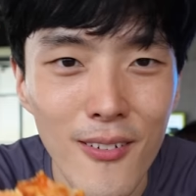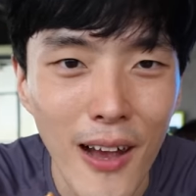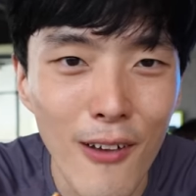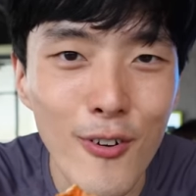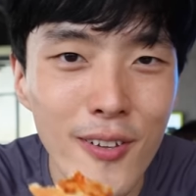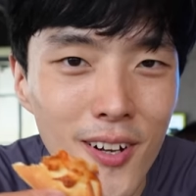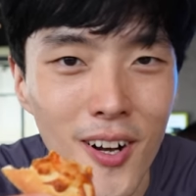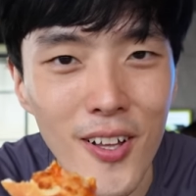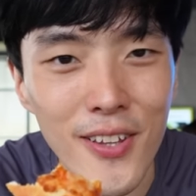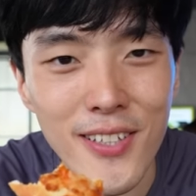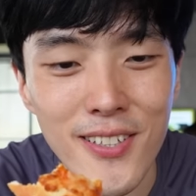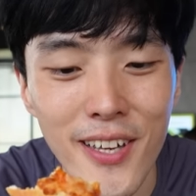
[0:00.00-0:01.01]
I wouldn't
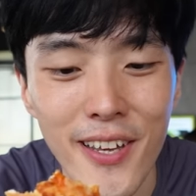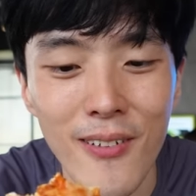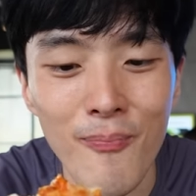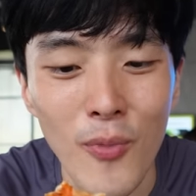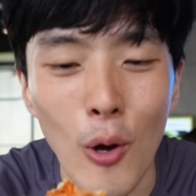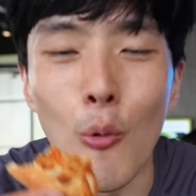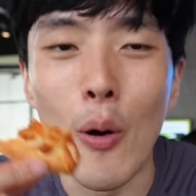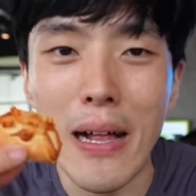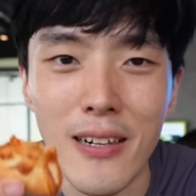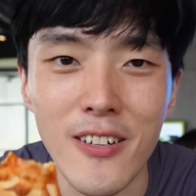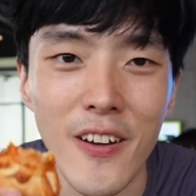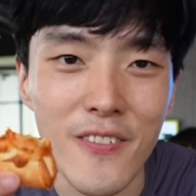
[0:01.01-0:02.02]
call this like a
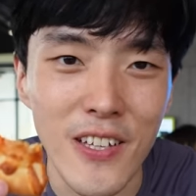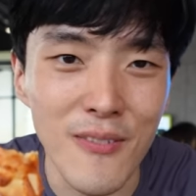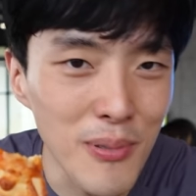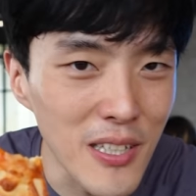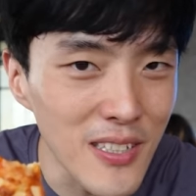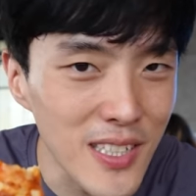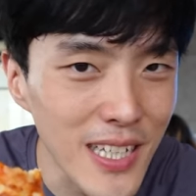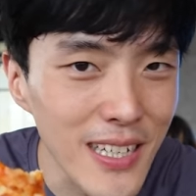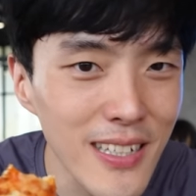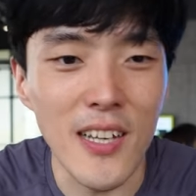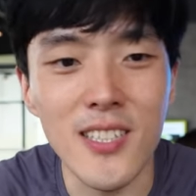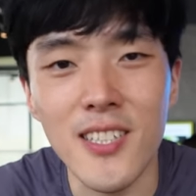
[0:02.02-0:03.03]
well-crafted pizza.
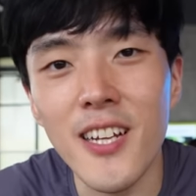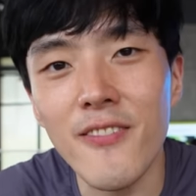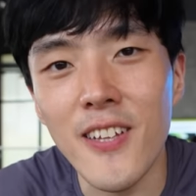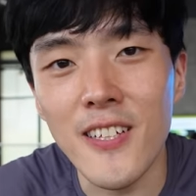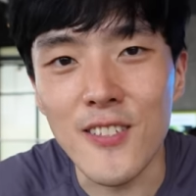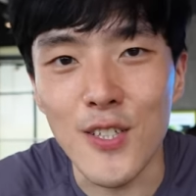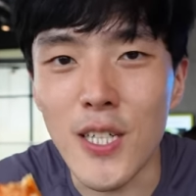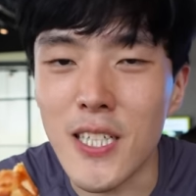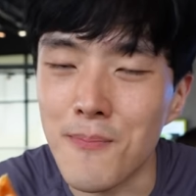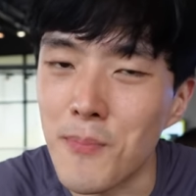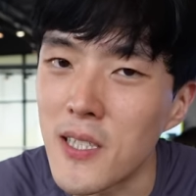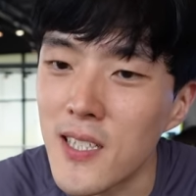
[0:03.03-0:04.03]
It's not even as good
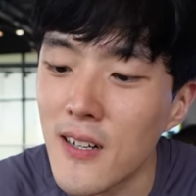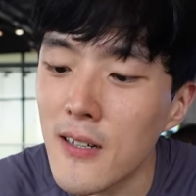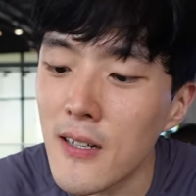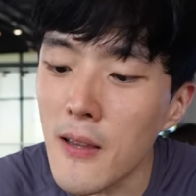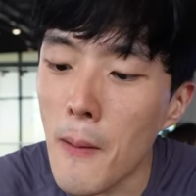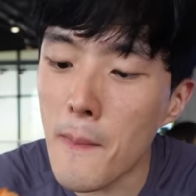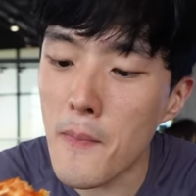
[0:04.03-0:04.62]
as Pizza Hut,